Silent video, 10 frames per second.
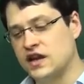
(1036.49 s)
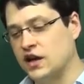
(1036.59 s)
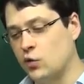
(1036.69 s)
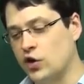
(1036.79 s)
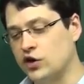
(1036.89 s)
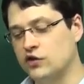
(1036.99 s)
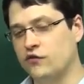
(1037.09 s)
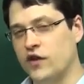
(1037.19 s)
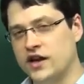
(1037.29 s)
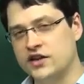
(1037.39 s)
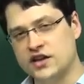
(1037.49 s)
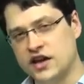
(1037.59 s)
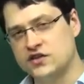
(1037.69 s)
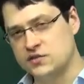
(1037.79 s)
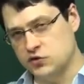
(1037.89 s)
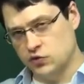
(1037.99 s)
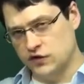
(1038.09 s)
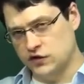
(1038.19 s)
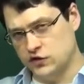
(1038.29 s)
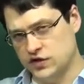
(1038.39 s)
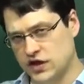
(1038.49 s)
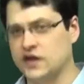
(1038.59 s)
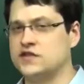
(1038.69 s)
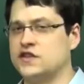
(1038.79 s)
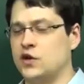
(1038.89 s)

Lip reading: and I want you to find connections between the 2 texts,